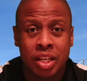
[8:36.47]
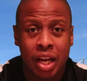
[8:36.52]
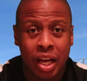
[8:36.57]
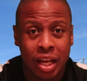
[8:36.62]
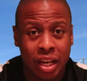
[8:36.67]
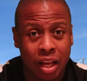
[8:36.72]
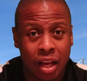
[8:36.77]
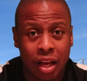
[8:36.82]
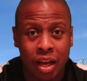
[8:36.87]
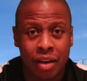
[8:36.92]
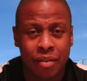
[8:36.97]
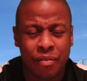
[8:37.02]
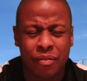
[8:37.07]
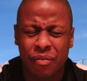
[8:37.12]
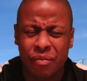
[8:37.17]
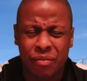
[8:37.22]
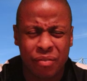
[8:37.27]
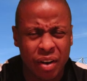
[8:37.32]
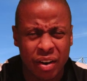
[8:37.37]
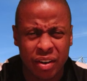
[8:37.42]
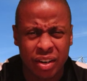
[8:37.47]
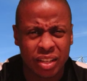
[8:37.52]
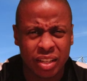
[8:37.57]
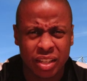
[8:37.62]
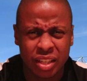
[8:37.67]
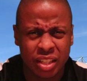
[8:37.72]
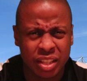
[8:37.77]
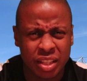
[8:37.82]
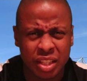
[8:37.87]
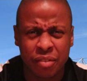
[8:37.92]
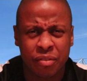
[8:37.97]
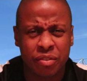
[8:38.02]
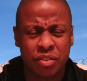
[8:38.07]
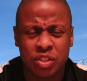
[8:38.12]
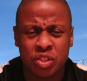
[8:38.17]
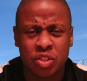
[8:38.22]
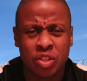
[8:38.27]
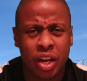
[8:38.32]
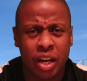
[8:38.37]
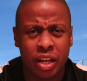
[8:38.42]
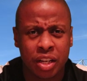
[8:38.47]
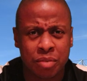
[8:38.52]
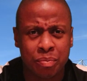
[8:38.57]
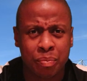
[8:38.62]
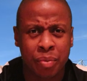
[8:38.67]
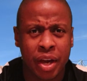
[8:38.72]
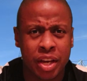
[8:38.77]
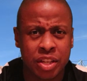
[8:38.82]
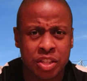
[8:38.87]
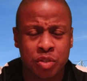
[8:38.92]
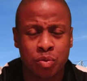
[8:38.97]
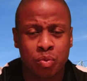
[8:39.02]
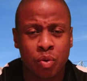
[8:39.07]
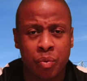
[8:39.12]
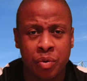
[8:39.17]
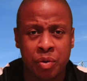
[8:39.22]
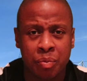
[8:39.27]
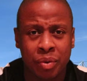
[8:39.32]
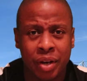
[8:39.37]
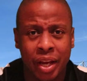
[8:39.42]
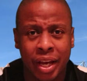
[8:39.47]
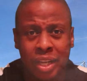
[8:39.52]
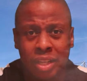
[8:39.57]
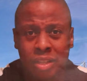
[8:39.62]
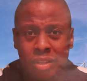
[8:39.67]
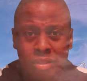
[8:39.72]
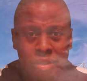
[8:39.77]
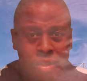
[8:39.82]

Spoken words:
and a very different side compared to what we played